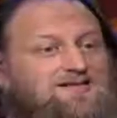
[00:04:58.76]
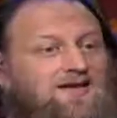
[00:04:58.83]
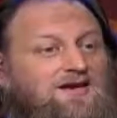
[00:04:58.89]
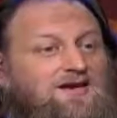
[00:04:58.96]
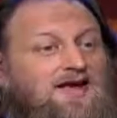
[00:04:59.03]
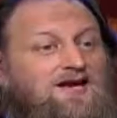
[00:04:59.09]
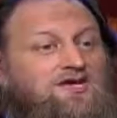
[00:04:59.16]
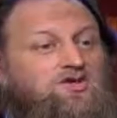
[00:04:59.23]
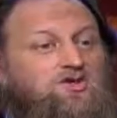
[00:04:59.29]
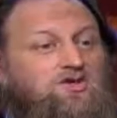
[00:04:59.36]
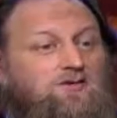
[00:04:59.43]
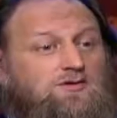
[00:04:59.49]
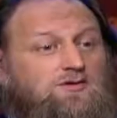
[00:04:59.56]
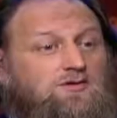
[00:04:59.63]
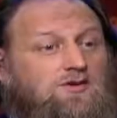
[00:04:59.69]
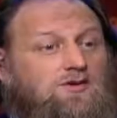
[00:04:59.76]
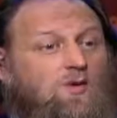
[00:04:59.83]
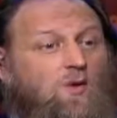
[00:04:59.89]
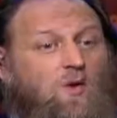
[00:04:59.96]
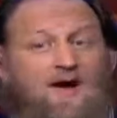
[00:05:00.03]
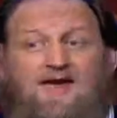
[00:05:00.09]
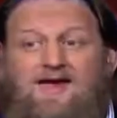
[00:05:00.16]
the natural
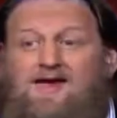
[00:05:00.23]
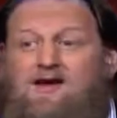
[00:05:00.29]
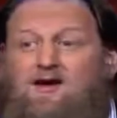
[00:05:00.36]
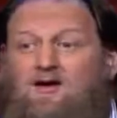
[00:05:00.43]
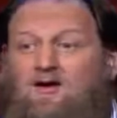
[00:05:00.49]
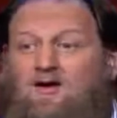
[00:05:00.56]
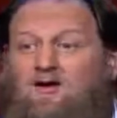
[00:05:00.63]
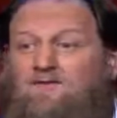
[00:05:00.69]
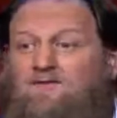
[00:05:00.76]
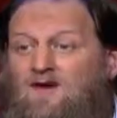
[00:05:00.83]
way of